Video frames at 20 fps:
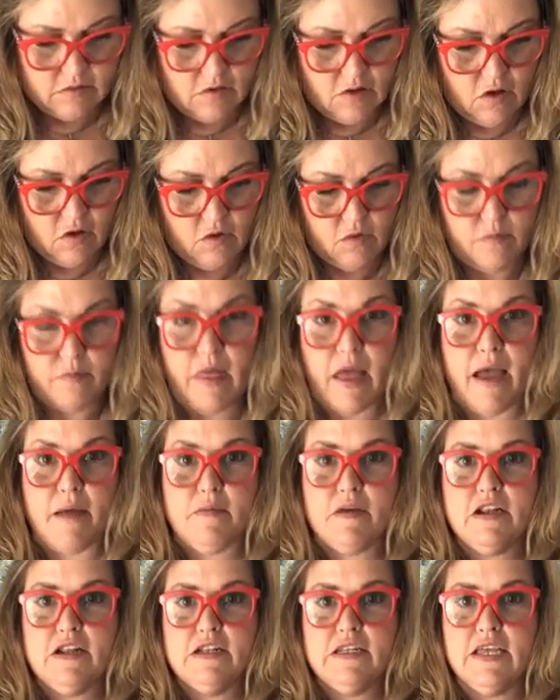So
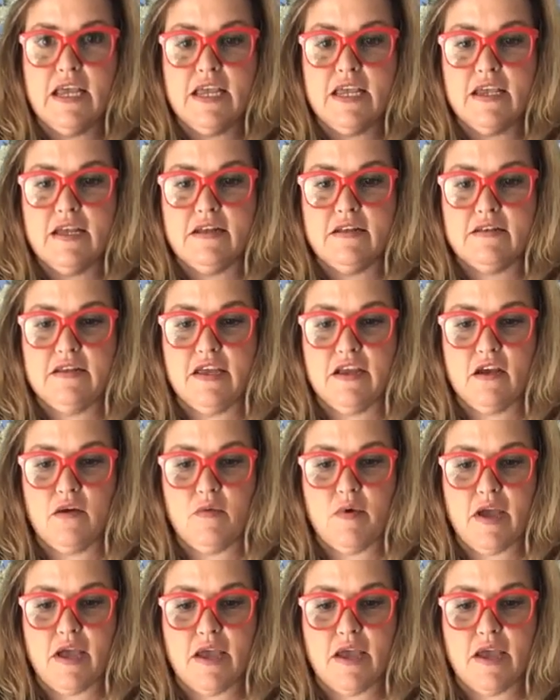I'm going to take it and take